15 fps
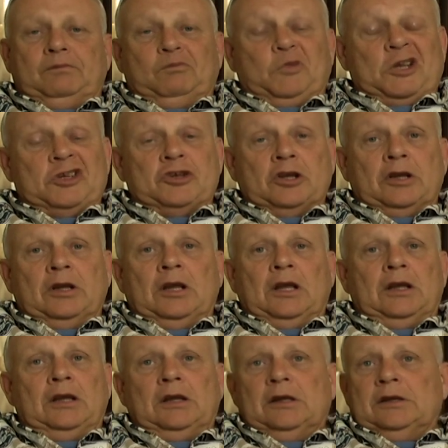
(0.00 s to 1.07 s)

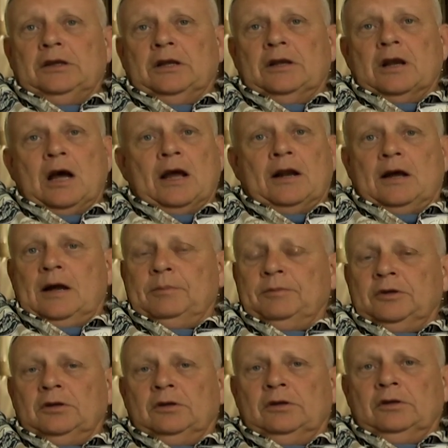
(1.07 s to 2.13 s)
PG&E did not
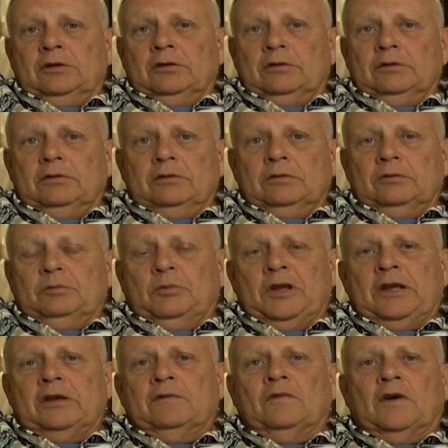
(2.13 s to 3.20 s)
opt to
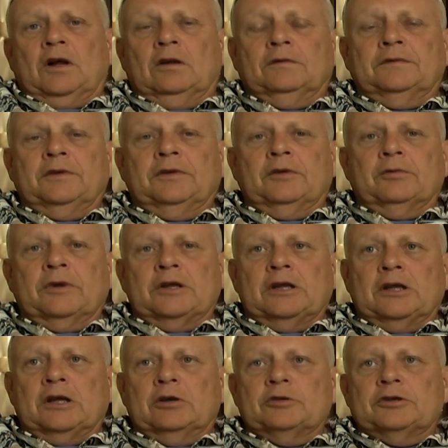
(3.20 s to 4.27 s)
be involved in the
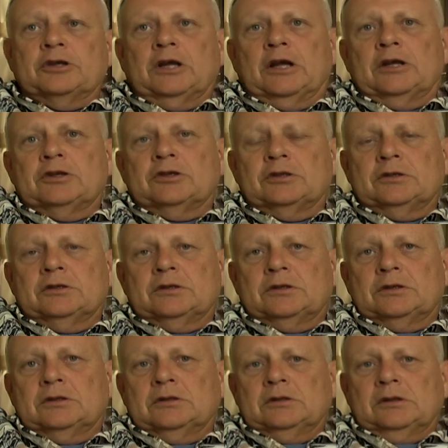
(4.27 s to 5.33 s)
renegotiations,
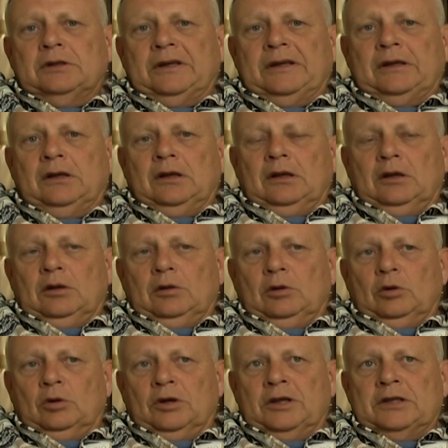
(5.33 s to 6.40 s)

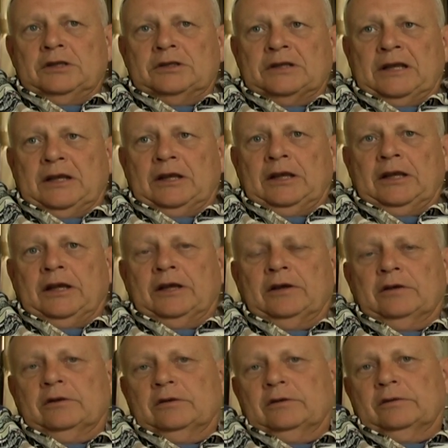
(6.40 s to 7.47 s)
nor did San
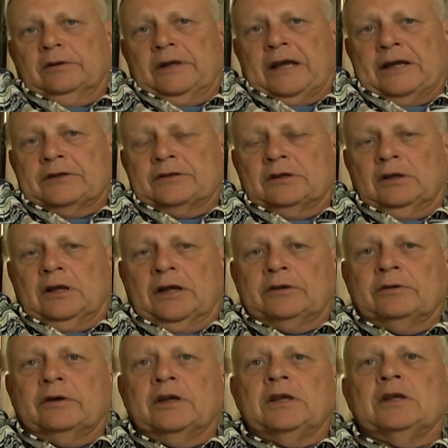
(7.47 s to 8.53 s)
Diego Gas and
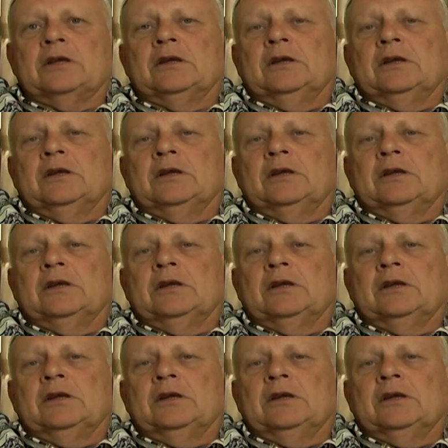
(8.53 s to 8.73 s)
Electric.